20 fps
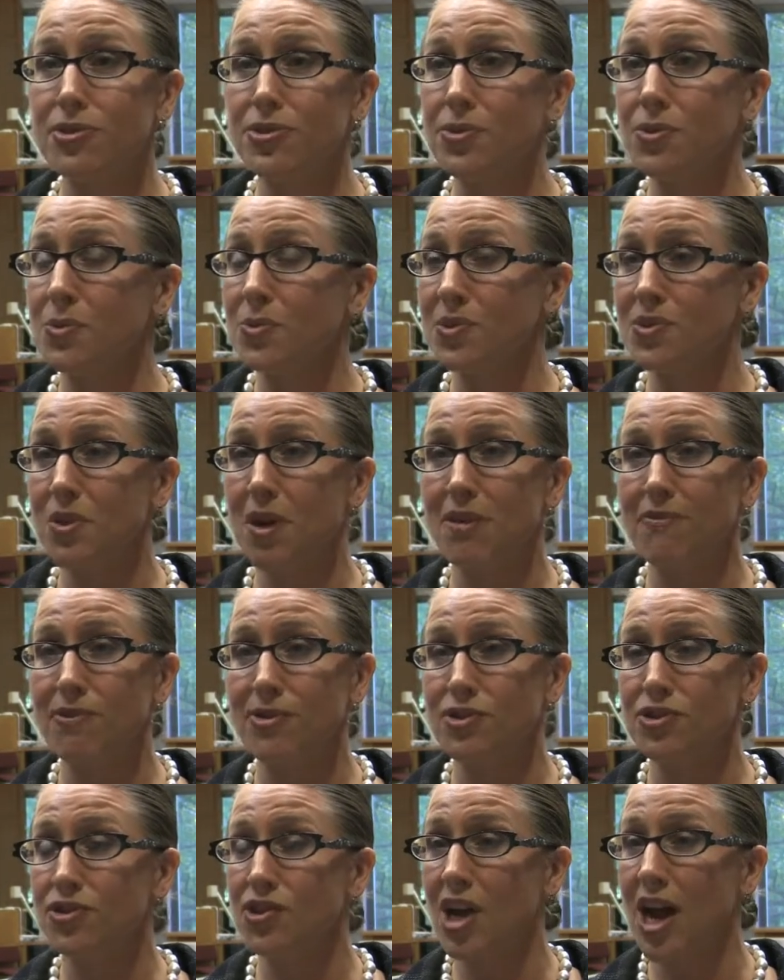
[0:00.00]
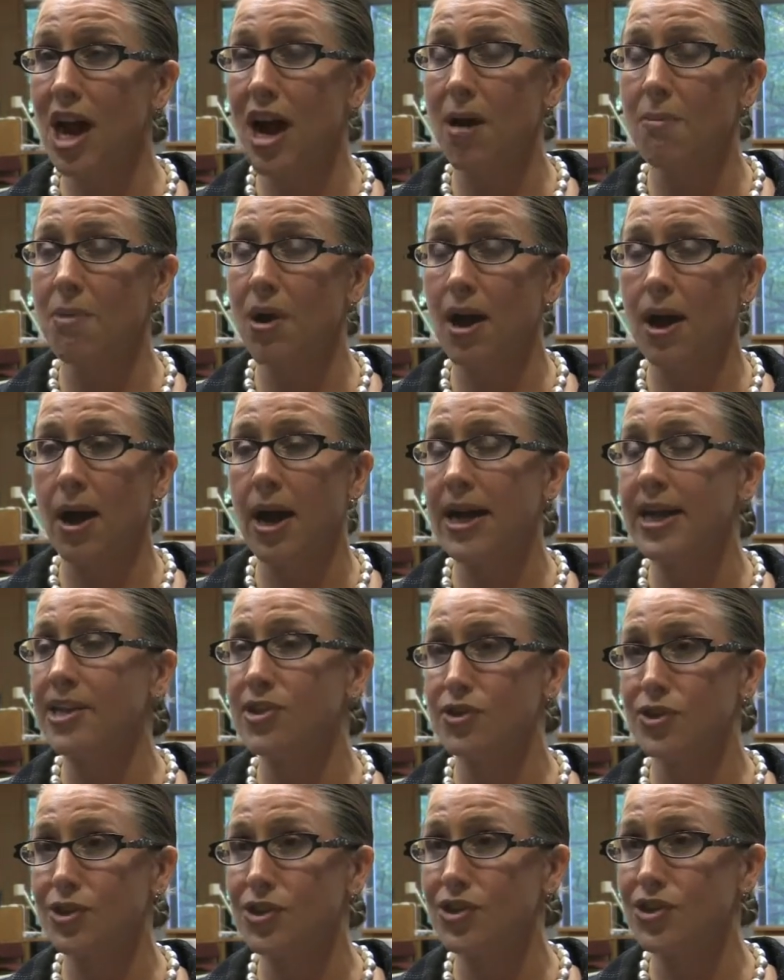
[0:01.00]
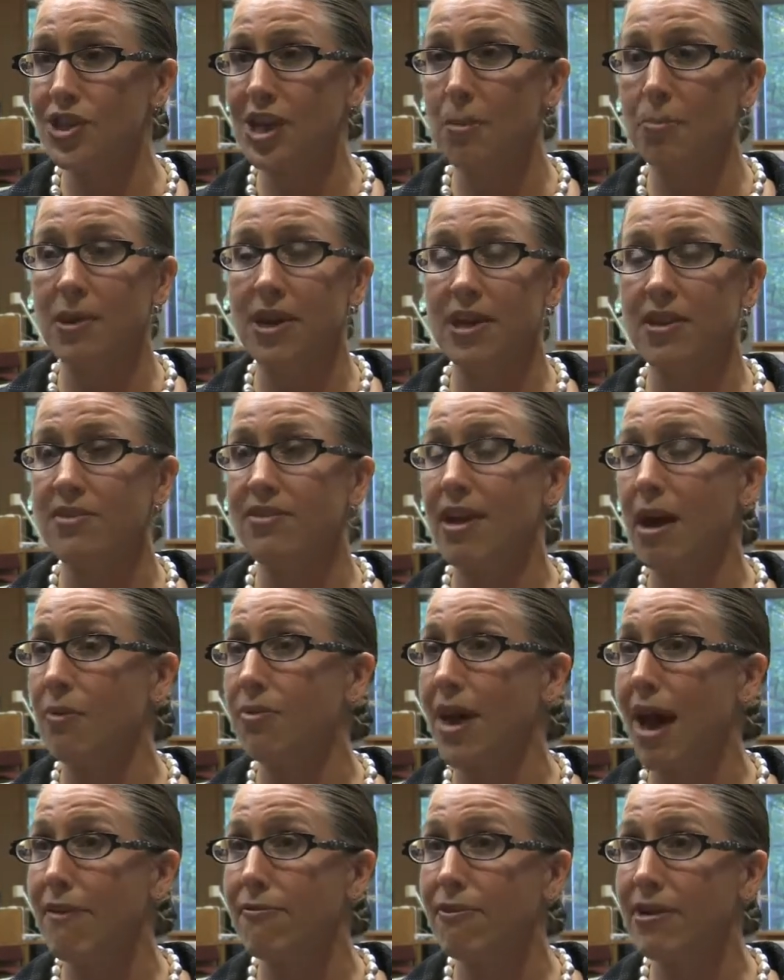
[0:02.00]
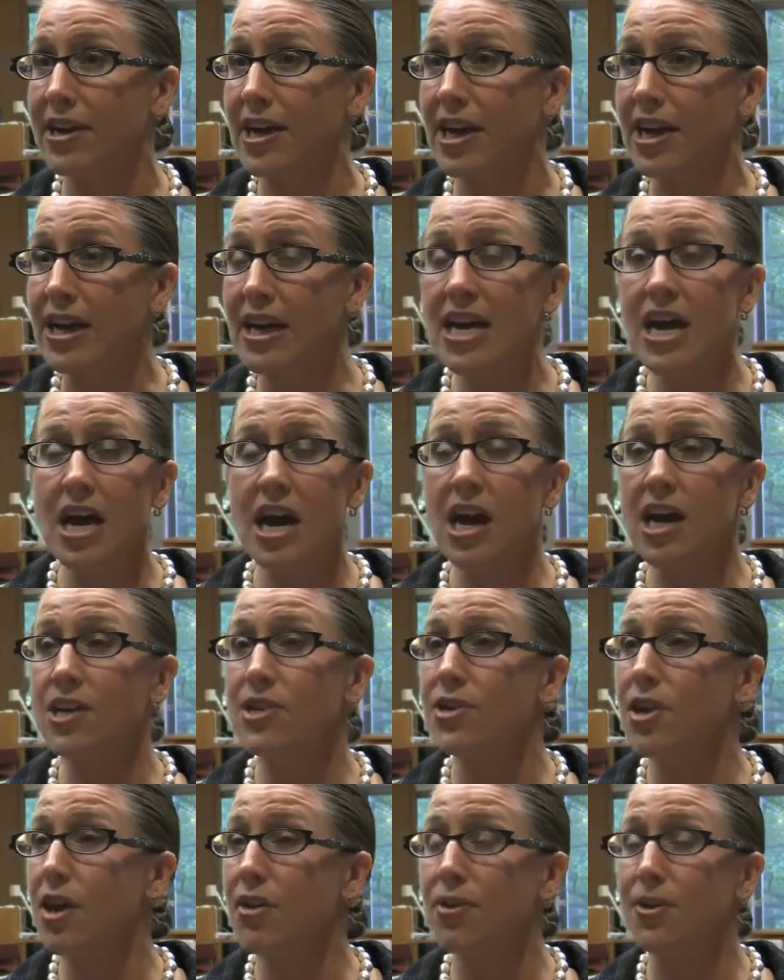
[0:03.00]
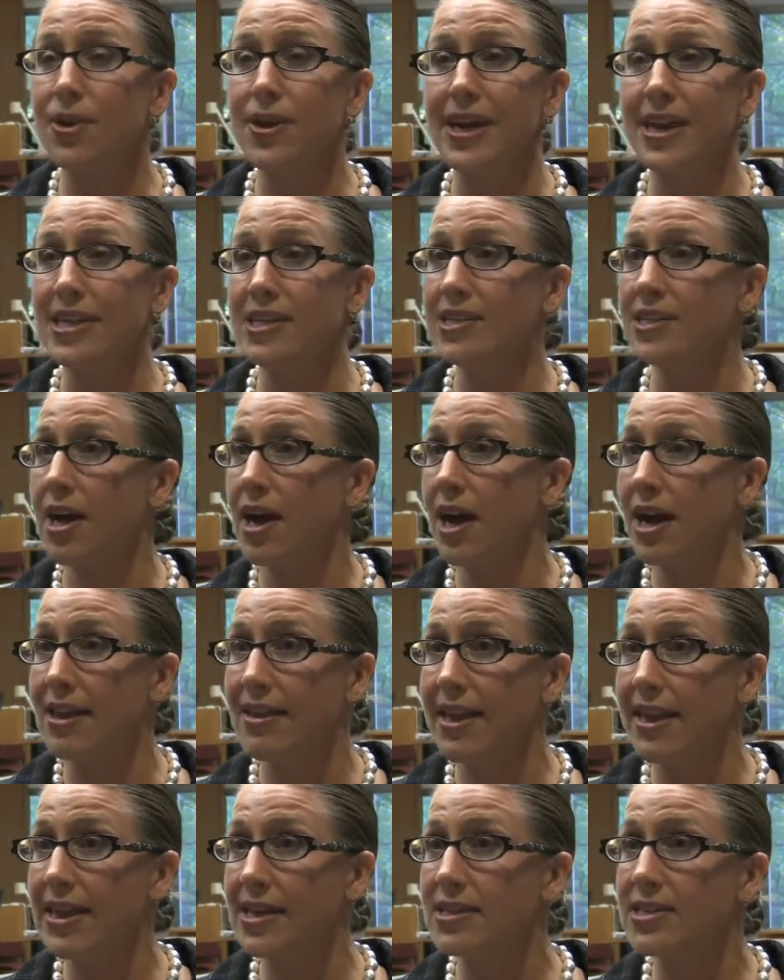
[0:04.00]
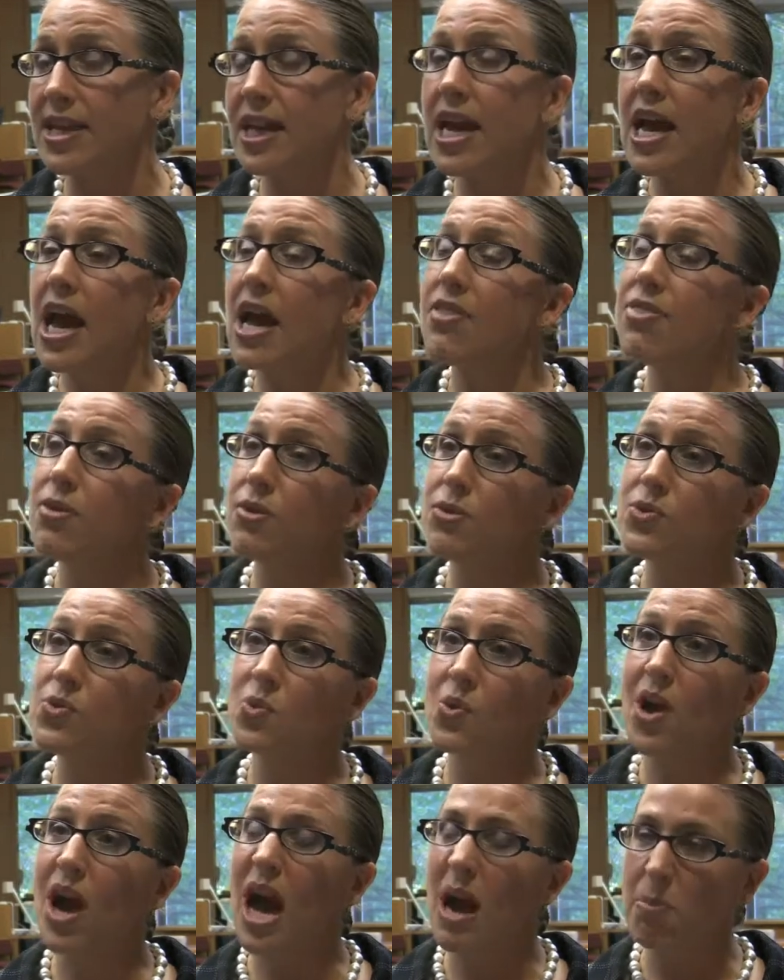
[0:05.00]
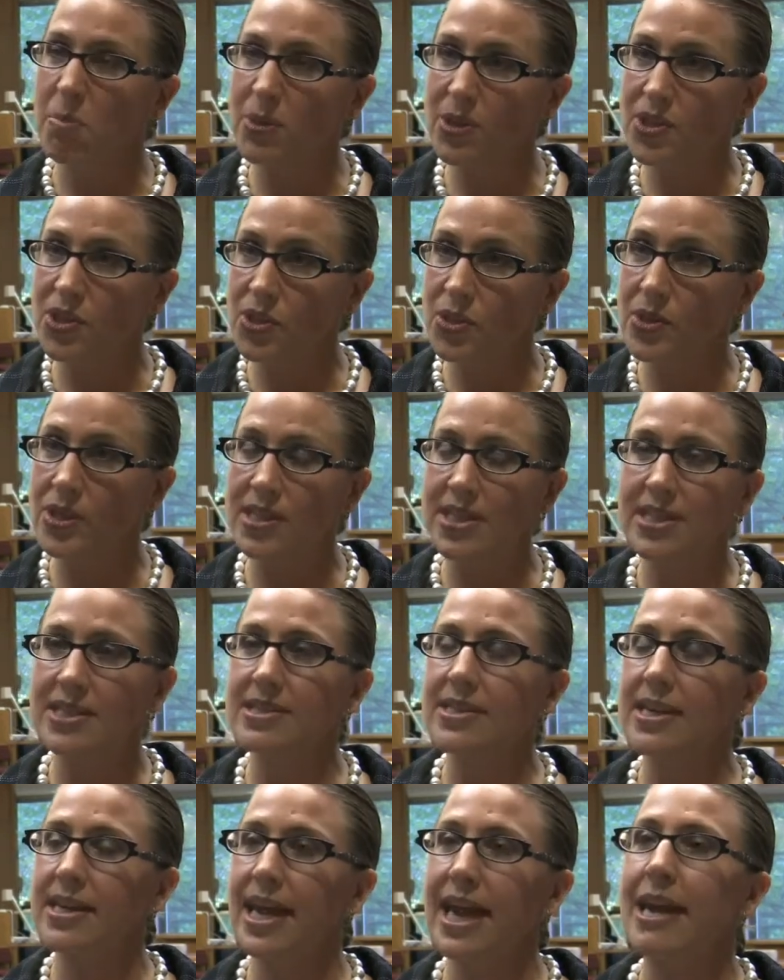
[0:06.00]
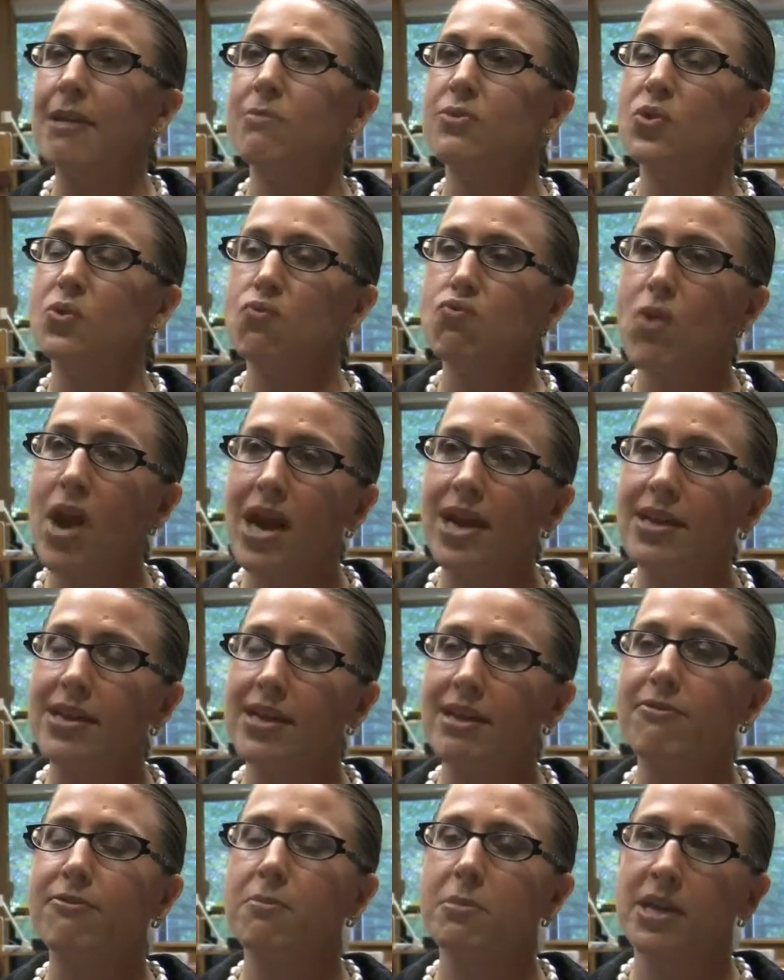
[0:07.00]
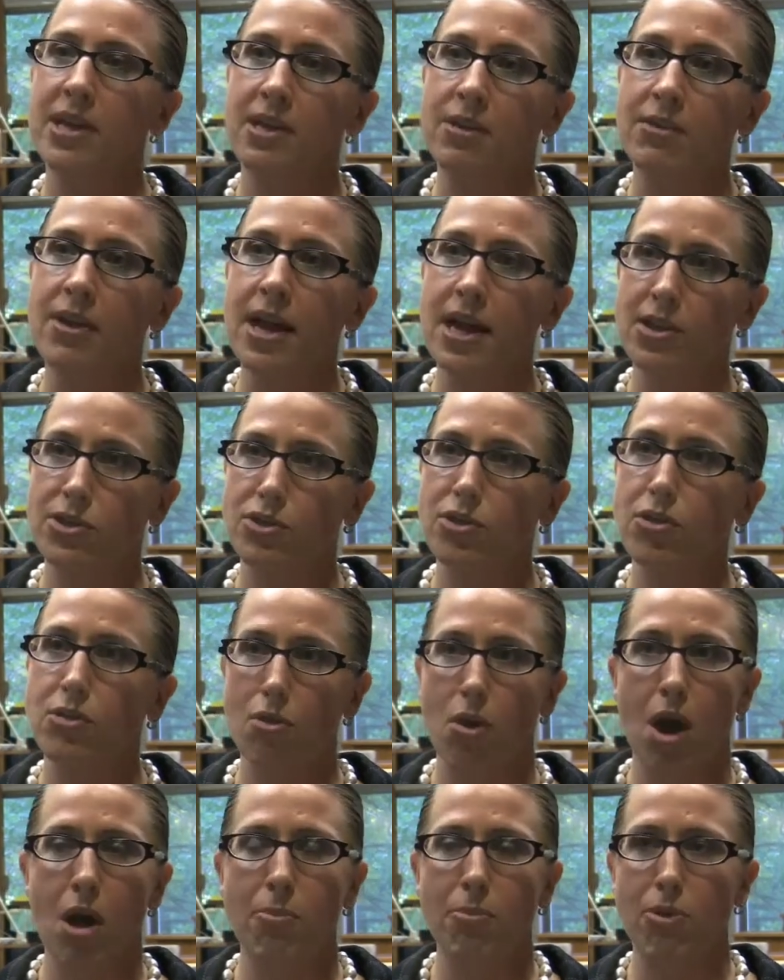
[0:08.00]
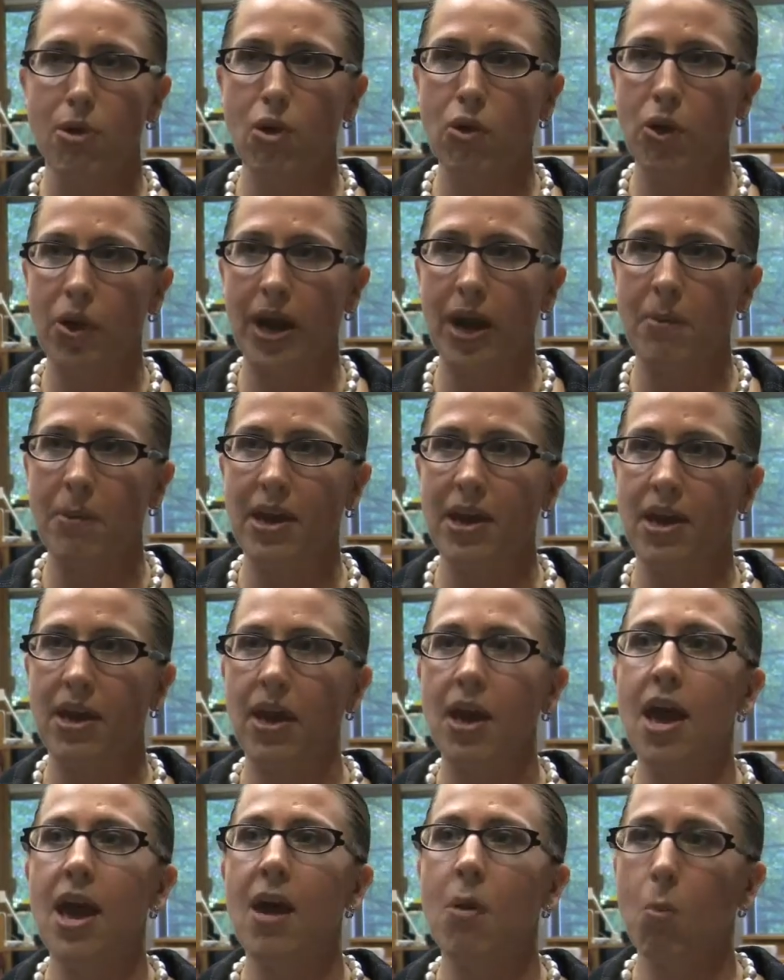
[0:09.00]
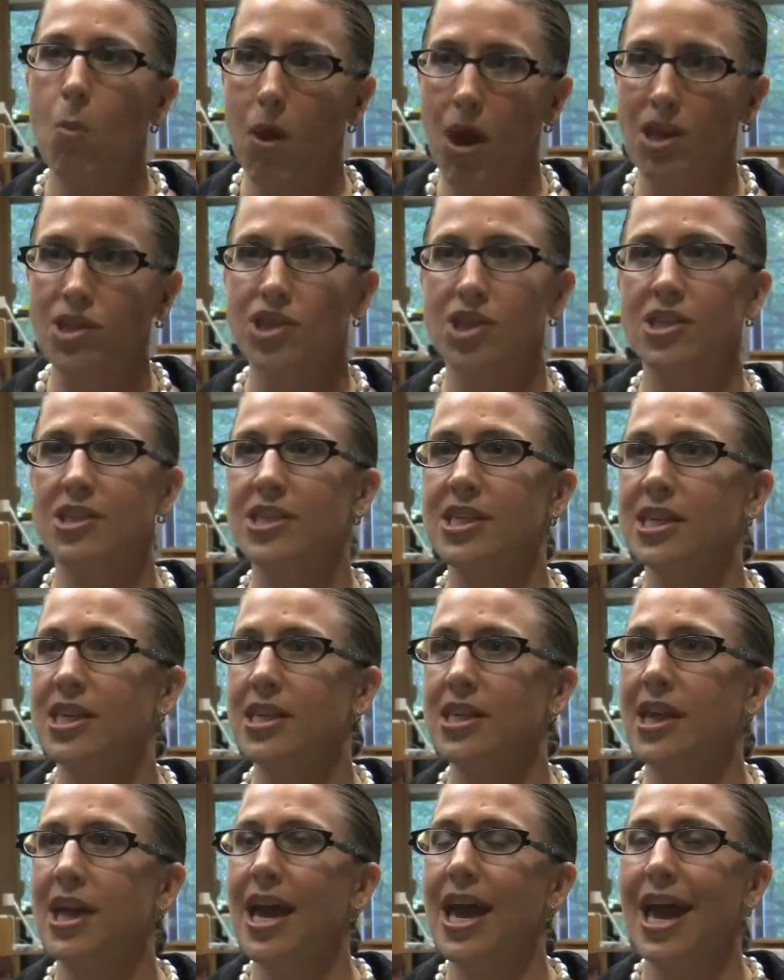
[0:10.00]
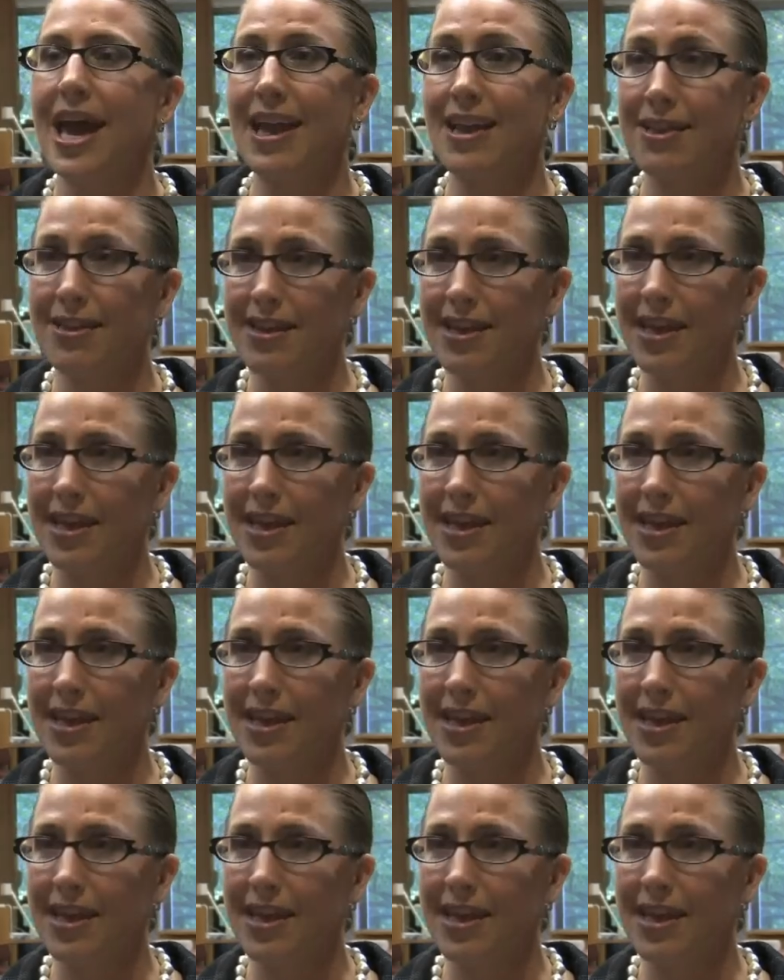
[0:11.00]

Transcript: student was offered a job internship in South Africa, another in Thailand, and those were opportunities that came directly from the international law programming at Washington and